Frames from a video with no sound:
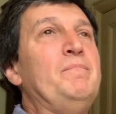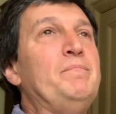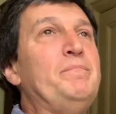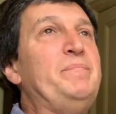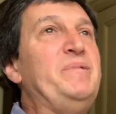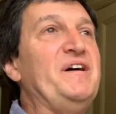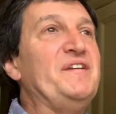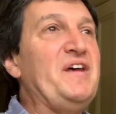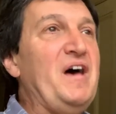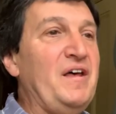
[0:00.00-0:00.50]

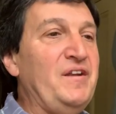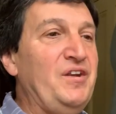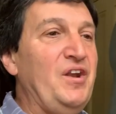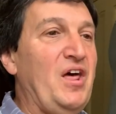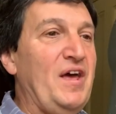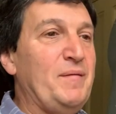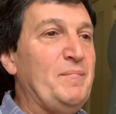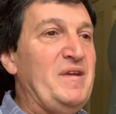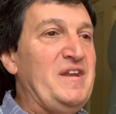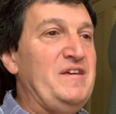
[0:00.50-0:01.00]
But
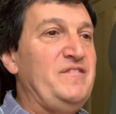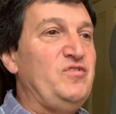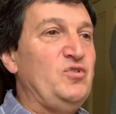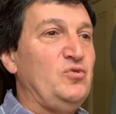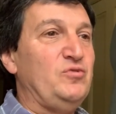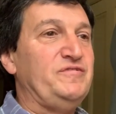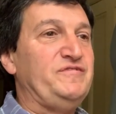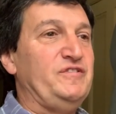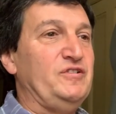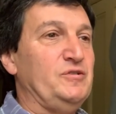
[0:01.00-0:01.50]
unlike many of
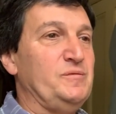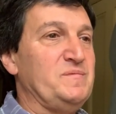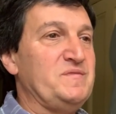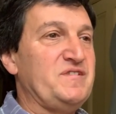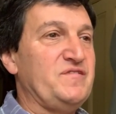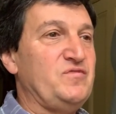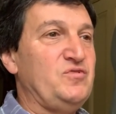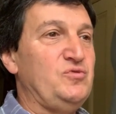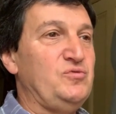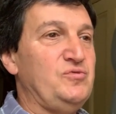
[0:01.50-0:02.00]
your
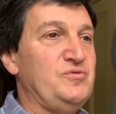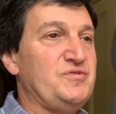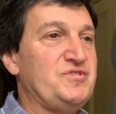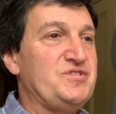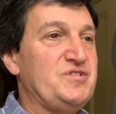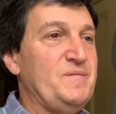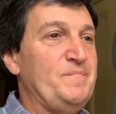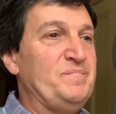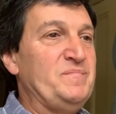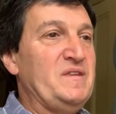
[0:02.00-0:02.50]
films, of
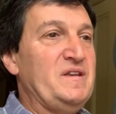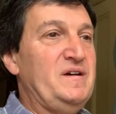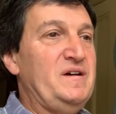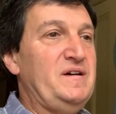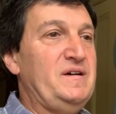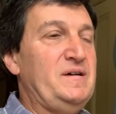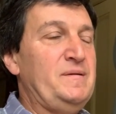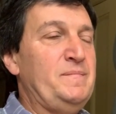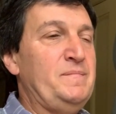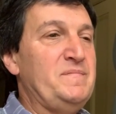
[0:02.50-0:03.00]
course,
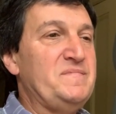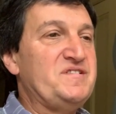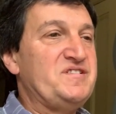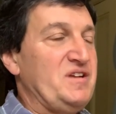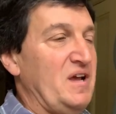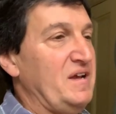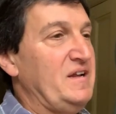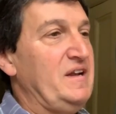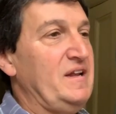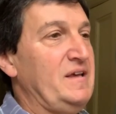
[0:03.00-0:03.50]

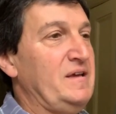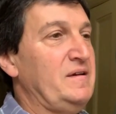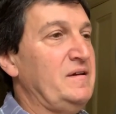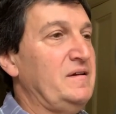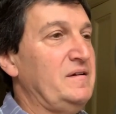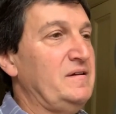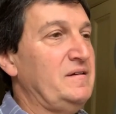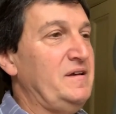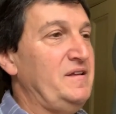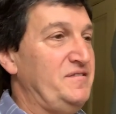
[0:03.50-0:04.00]
cycling
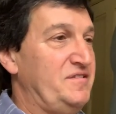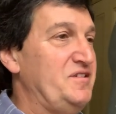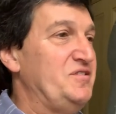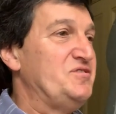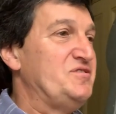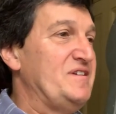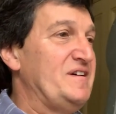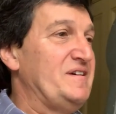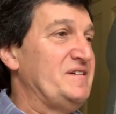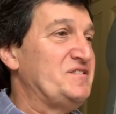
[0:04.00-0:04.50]

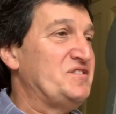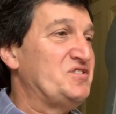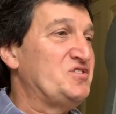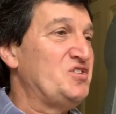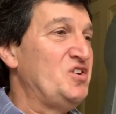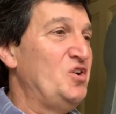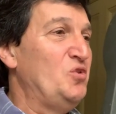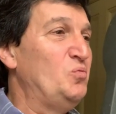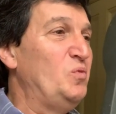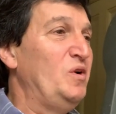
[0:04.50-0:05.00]
enthusiasts
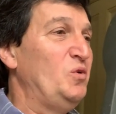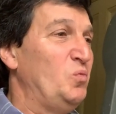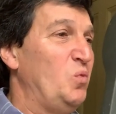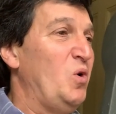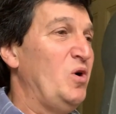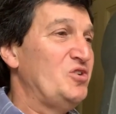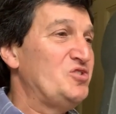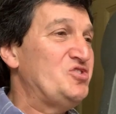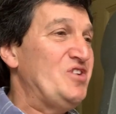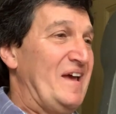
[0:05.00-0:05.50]
will
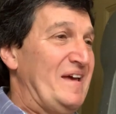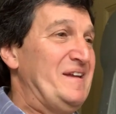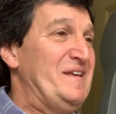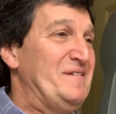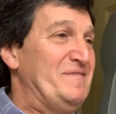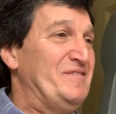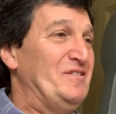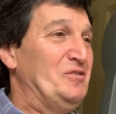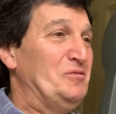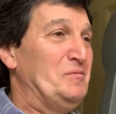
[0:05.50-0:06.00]
watch any
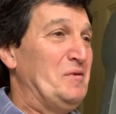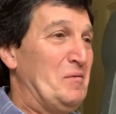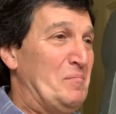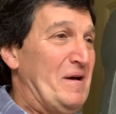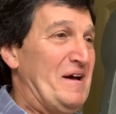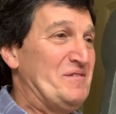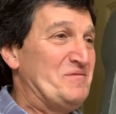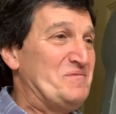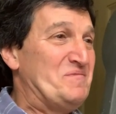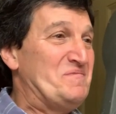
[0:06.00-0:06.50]
film
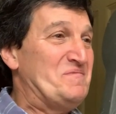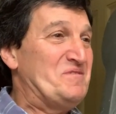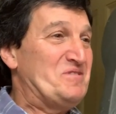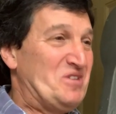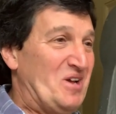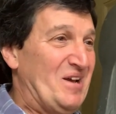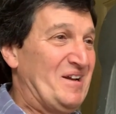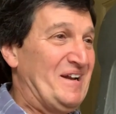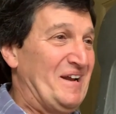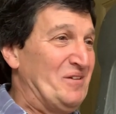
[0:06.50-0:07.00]
about
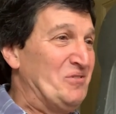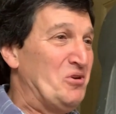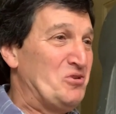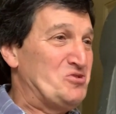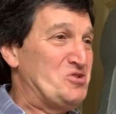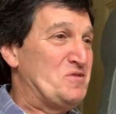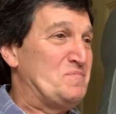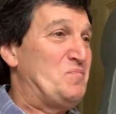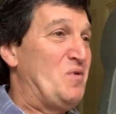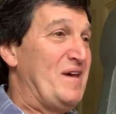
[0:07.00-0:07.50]
cycling, not
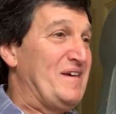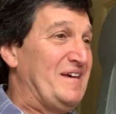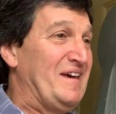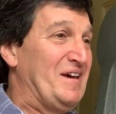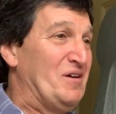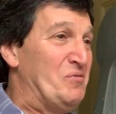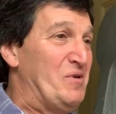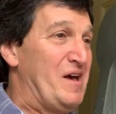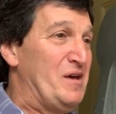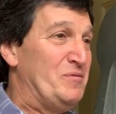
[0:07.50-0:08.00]
just
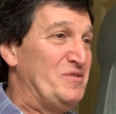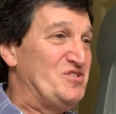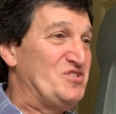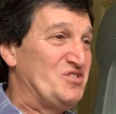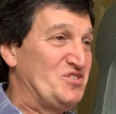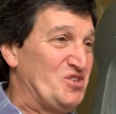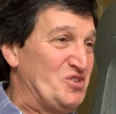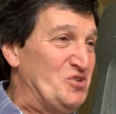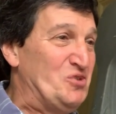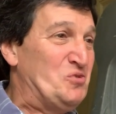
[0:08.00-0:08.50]
Breaking Away, which
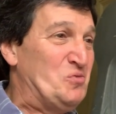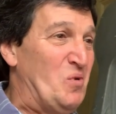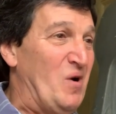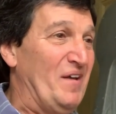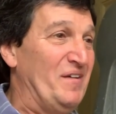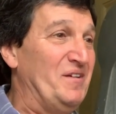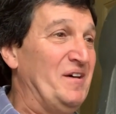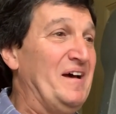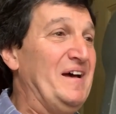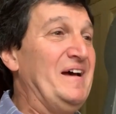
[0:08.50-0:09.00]
is the good
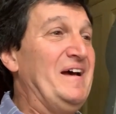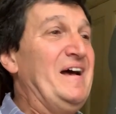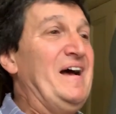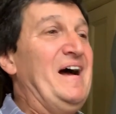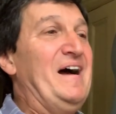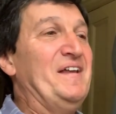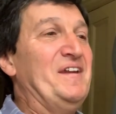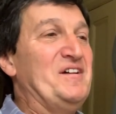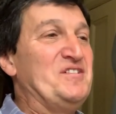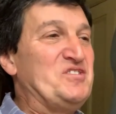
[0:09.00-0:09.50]
one,
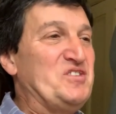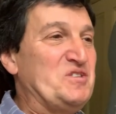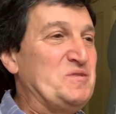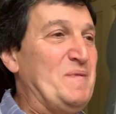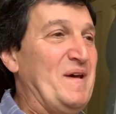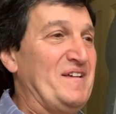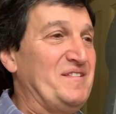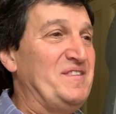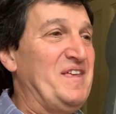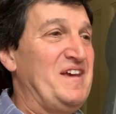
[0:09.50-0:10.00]
and I
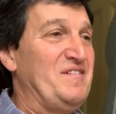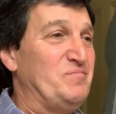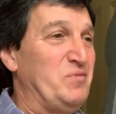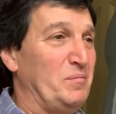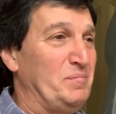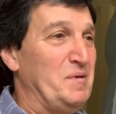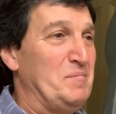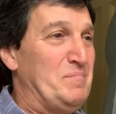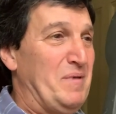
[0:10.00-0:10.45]
suspect they probably